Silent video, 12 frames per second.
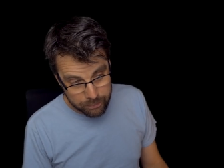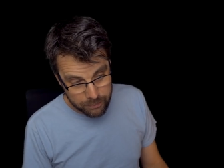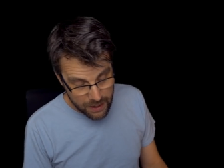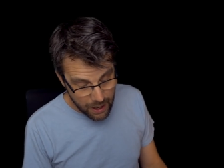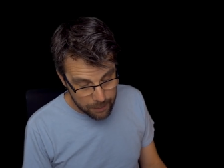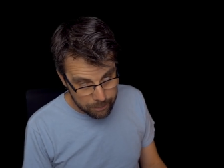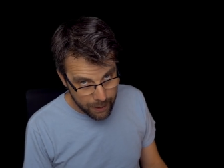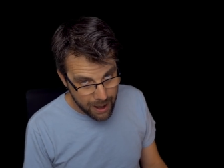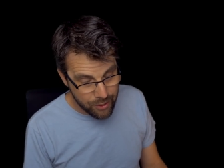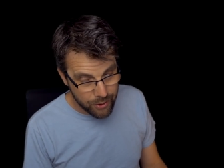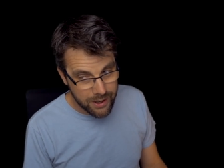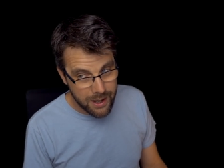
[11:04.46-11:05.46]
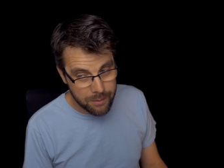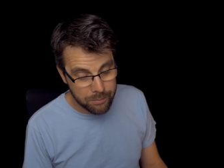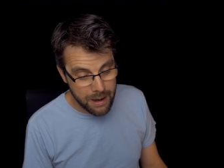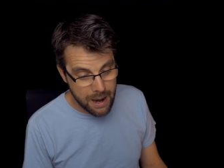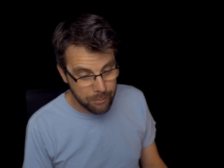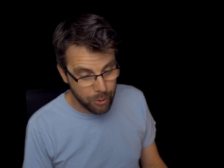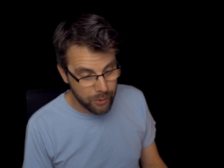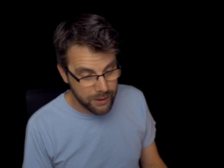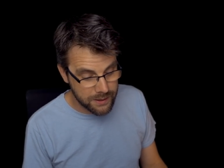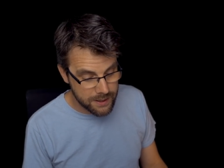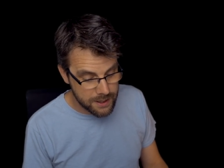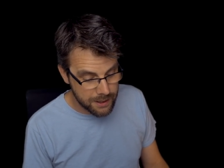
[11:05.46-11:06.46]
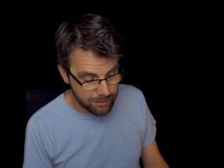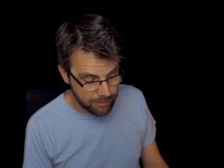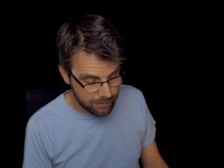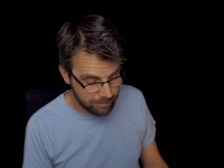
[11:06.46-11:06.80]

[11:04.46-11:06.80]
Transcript: not bother him, but I'm going to